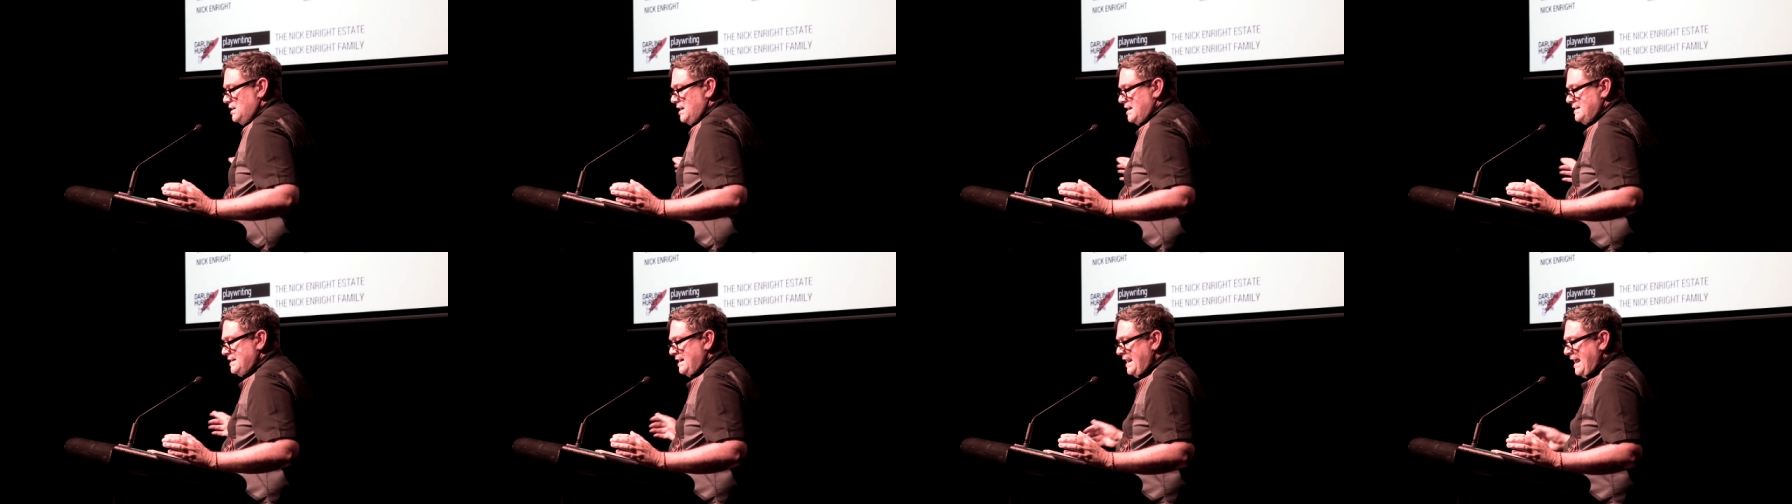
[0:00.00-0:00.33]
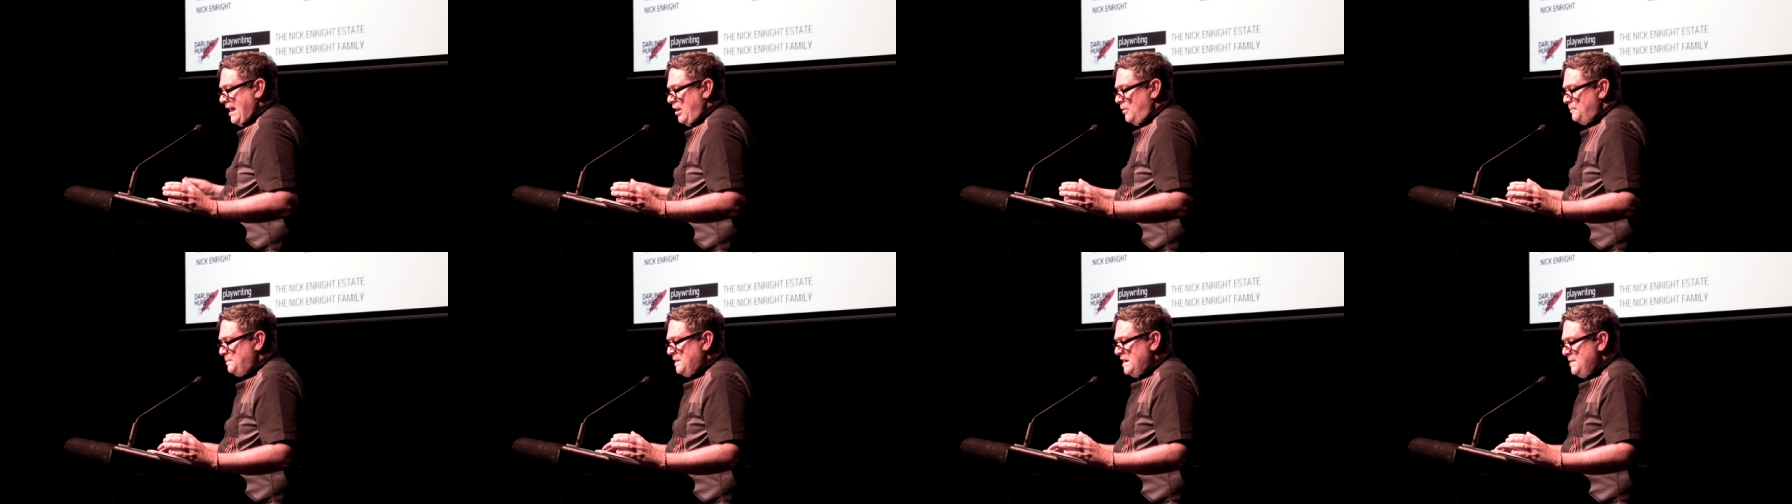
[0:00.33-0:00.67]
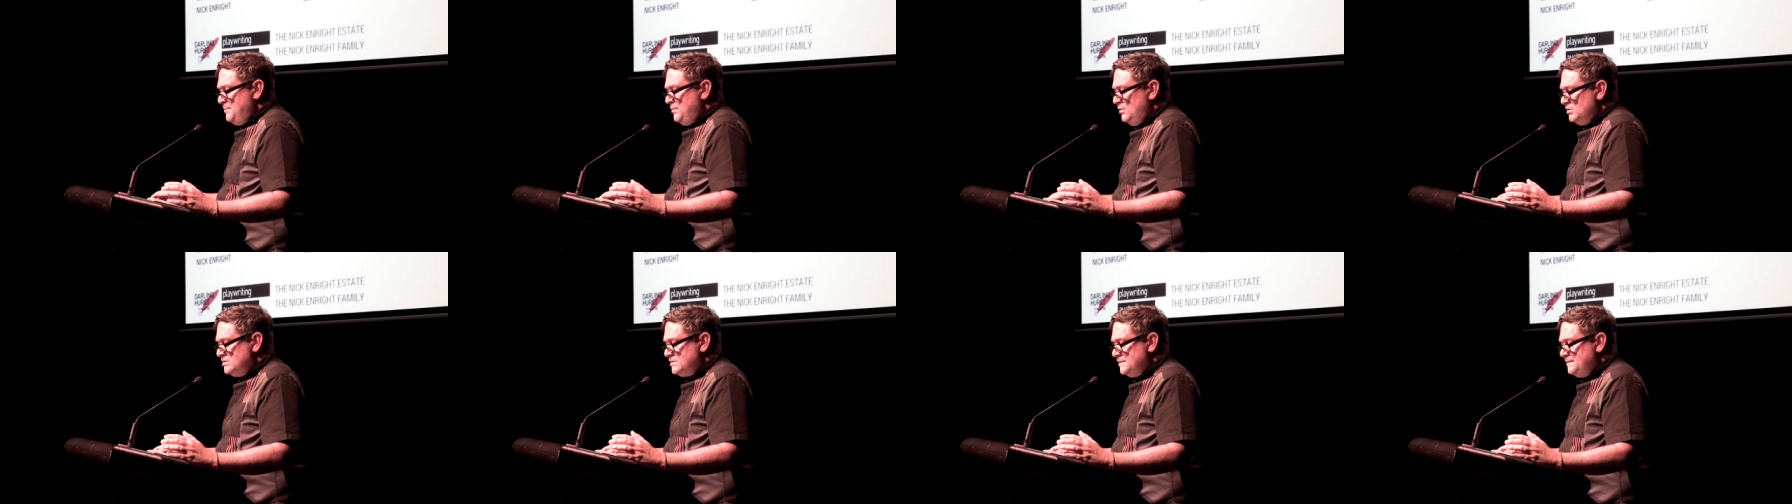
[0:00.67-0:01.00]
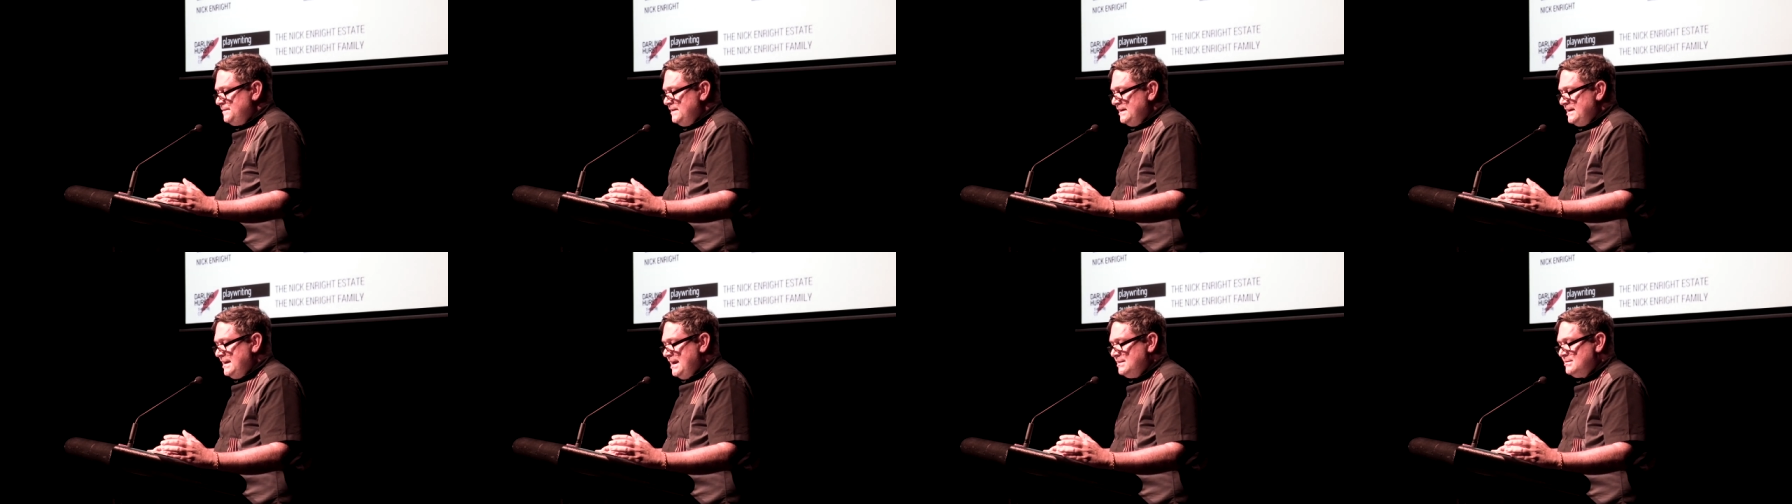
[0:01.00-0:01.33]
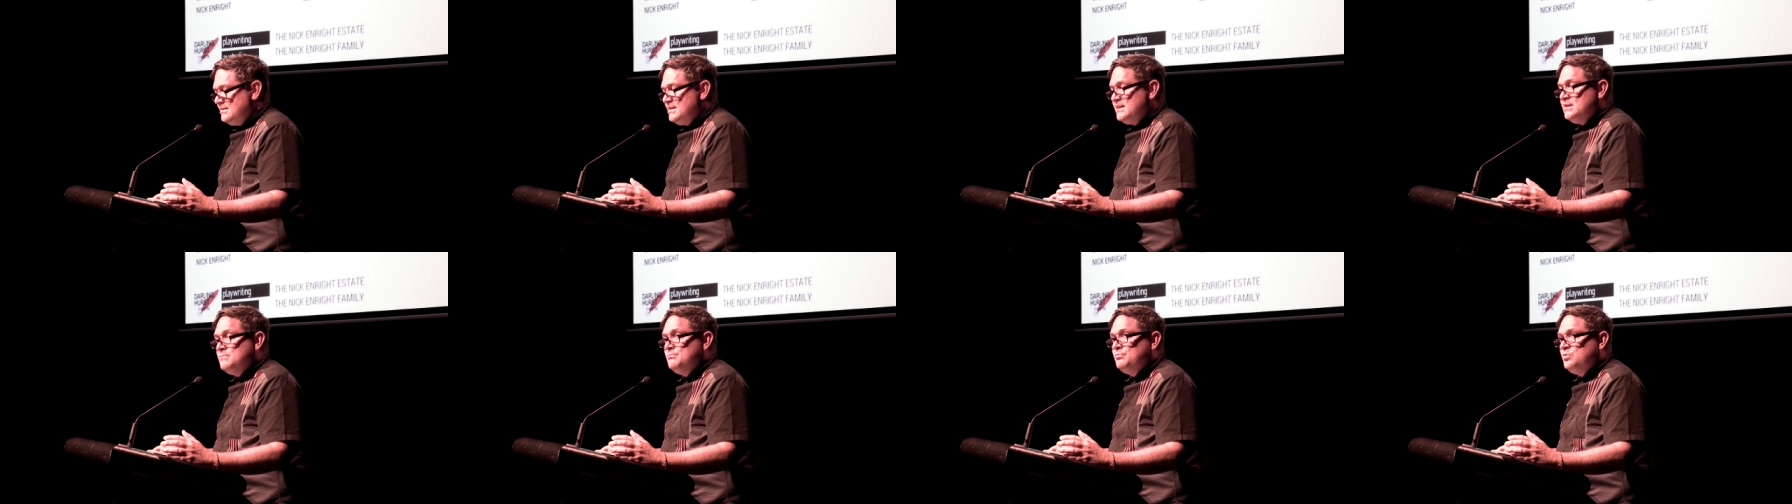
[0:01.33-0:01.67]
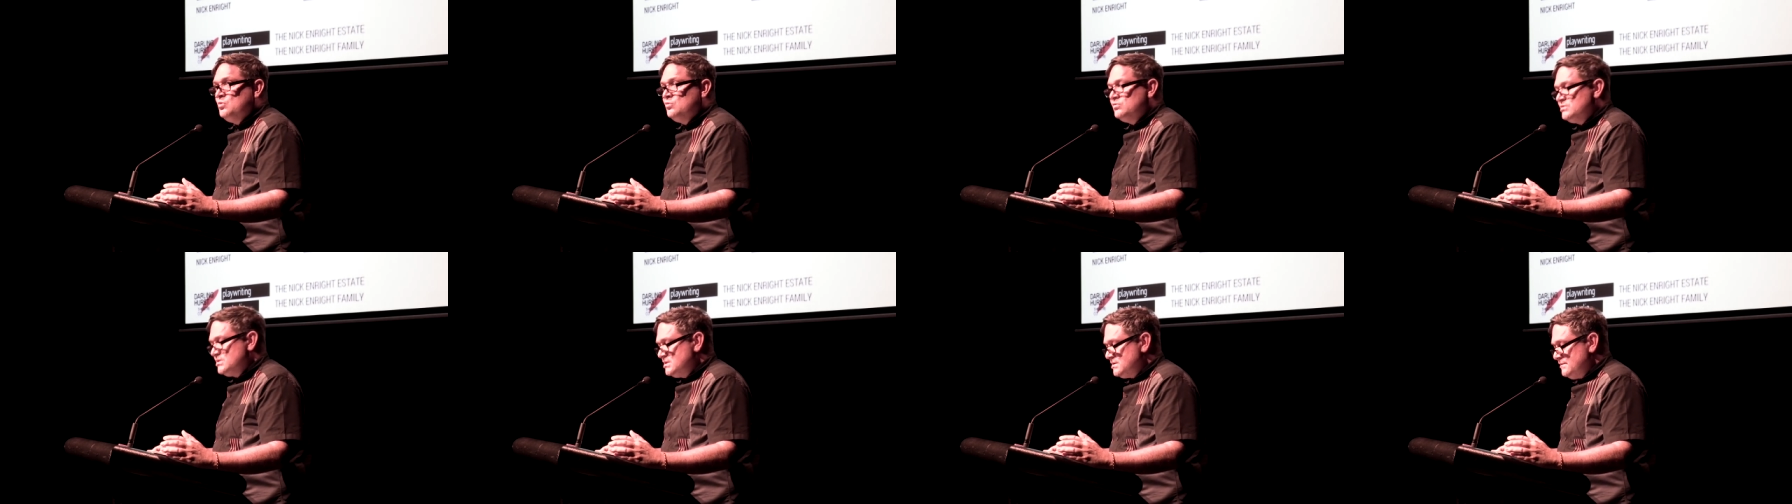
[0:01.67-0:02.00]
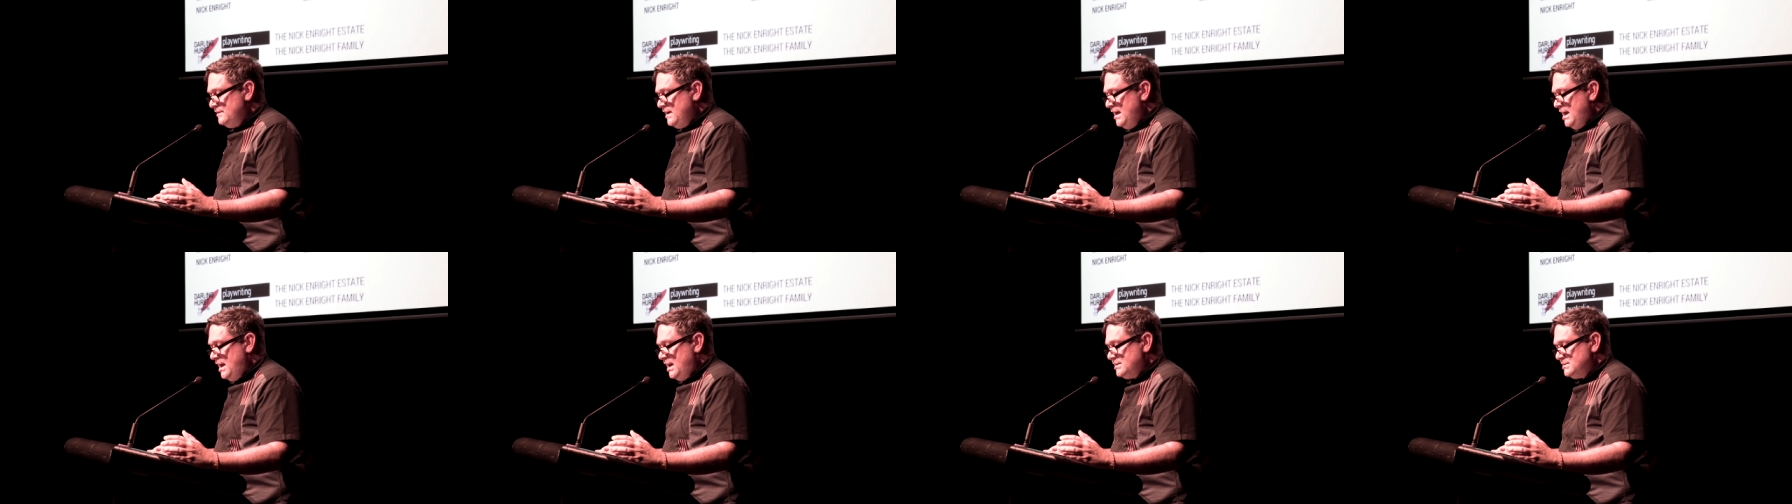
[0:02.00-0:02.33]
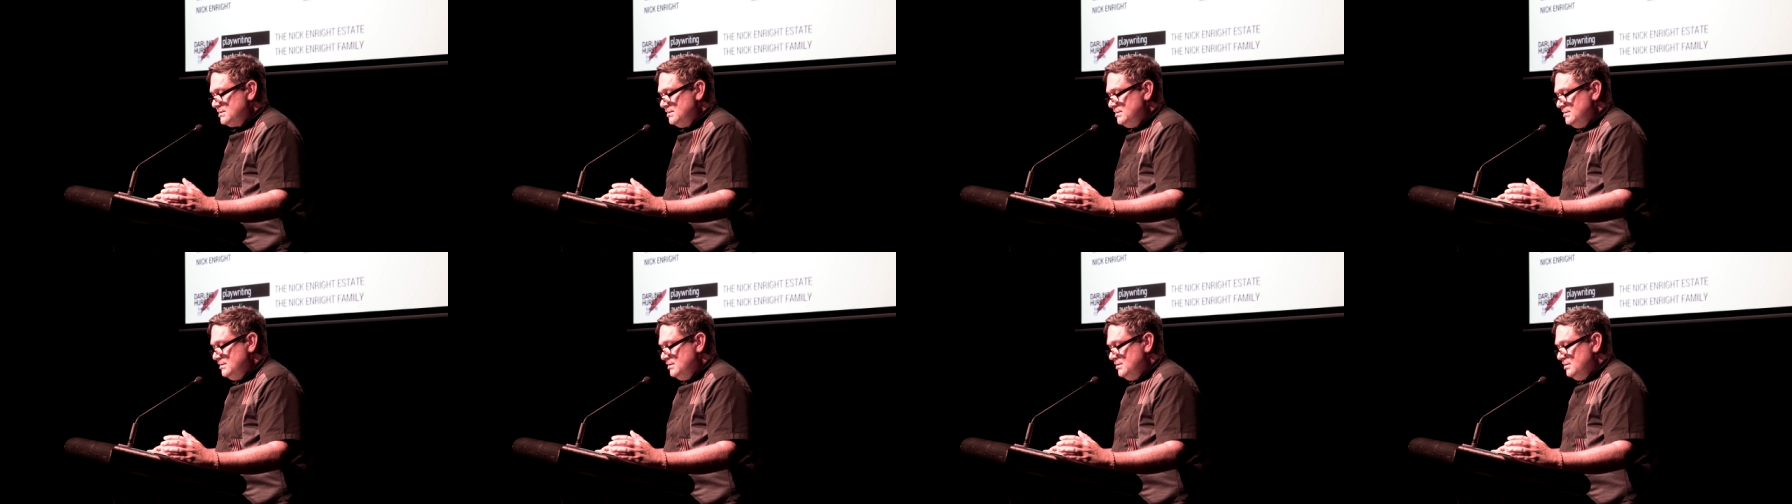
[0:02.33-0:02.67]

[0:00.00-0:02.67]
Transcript: and allow people to forget the importance of art.